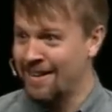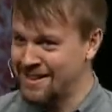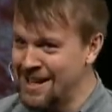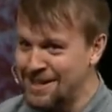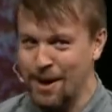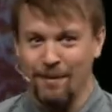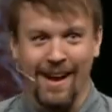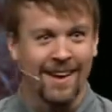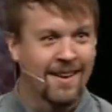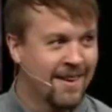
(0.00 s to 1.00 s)
as a teacher, I'm
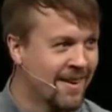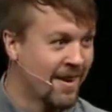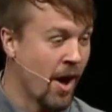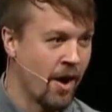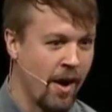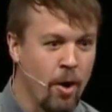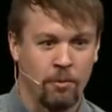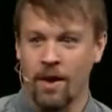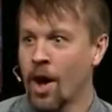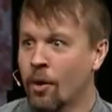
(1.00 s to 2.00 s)
like, oh
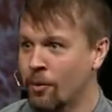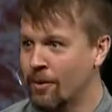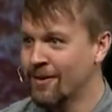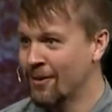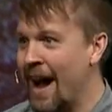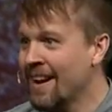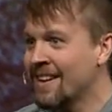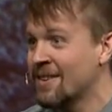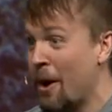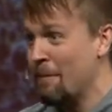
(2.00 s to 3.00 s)
no, right?
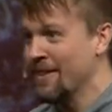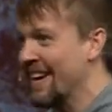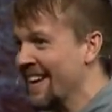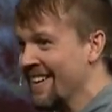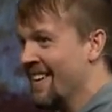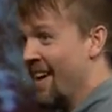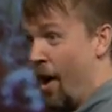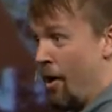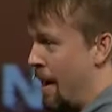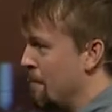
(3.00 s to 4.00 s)
And so I'm thinking,
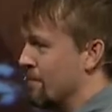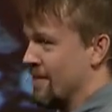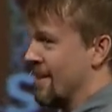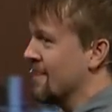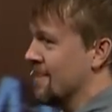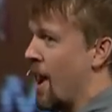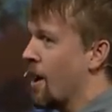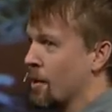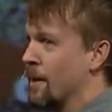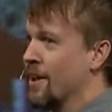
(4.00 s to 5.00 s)
oh, I'm, this is
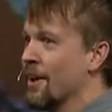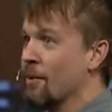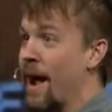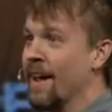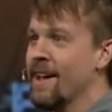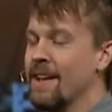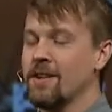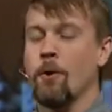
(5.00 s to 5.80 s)
not going to be good, right? And